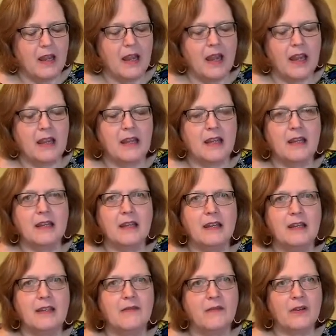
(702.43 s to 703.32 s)
And it,
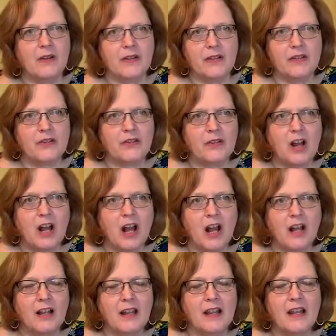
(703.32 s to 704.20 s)
it's very
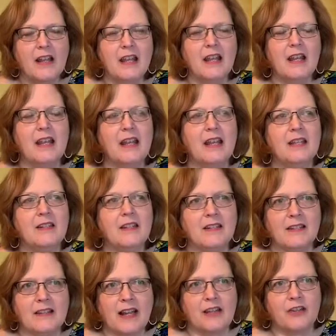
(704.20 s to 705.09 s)
strong. It
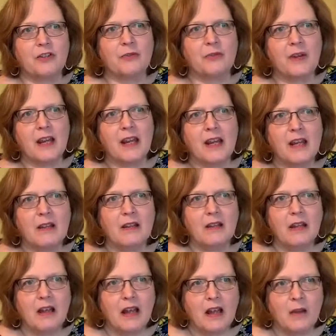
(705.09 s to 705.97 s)
does not shrink
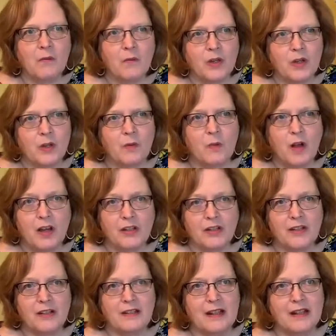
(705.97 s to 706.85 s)
uh, when you
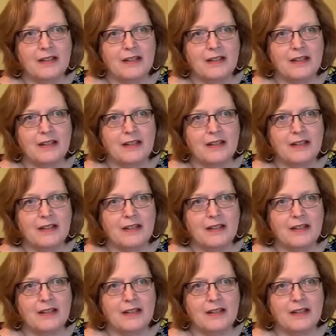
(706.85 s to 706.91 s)
wash it.